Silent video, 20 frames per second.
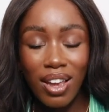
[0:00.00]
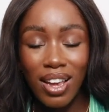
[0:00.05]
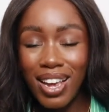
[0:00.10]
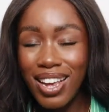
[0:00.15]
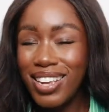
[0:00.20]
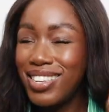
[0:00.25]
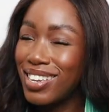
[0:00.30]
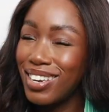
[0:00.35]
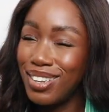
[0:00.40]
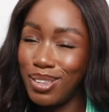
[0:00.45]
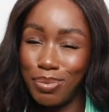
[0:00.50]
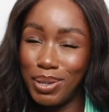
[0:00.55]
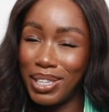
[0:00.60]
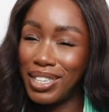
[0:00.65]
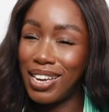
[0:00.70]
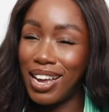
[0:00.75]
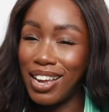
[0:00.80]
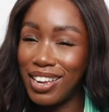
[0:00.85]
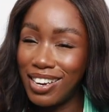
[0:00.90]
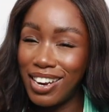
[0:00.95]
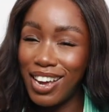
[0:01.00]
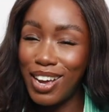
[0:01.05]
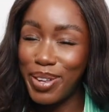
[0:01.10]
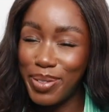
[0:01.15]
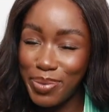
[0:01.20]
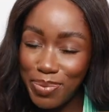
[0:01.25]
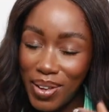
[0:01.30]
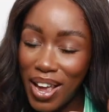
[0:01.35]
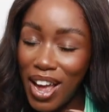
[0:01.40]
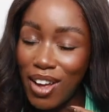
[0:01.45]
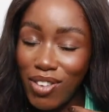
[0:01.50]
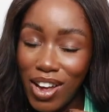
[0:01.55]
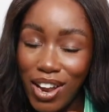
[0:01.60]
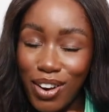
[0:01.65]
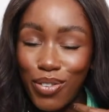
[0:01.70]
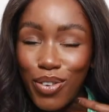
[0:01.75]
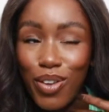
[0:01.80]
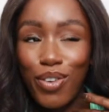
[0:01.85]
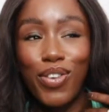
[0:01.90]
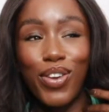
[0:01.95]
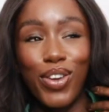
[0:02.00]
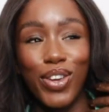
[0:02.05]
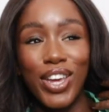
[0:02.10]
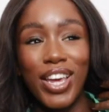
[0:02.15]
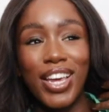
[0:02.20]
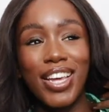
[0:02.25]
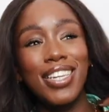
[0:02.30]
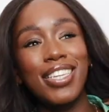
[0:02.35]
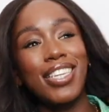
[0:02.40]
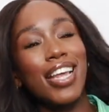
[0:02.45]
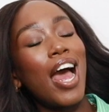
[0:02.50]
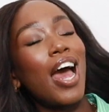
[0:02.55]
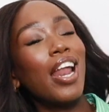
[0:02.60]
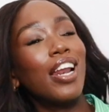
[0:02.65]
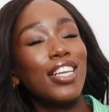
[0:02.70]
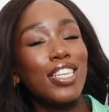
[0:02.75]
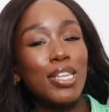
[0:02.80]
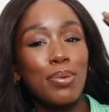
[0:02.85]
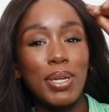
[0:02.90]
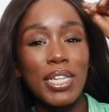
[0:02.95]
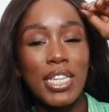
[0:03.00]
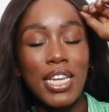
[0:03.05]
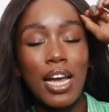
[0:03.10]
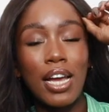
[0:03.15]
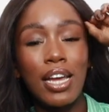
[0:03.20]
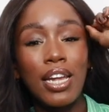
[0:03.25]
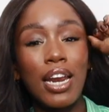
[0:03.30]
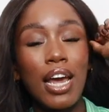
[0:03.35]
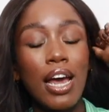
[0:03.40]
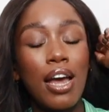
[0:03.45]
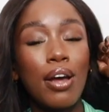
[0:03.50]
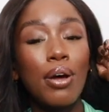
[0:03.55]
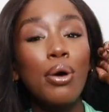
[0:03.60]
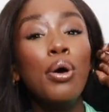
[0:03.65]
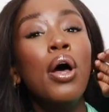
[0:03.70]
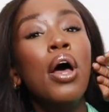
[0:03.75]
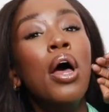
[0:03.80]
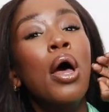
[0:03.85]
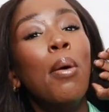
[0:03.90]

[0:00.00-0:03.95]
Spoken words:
is a little bit tight now. I've had it for a few years and it's a bit tight now,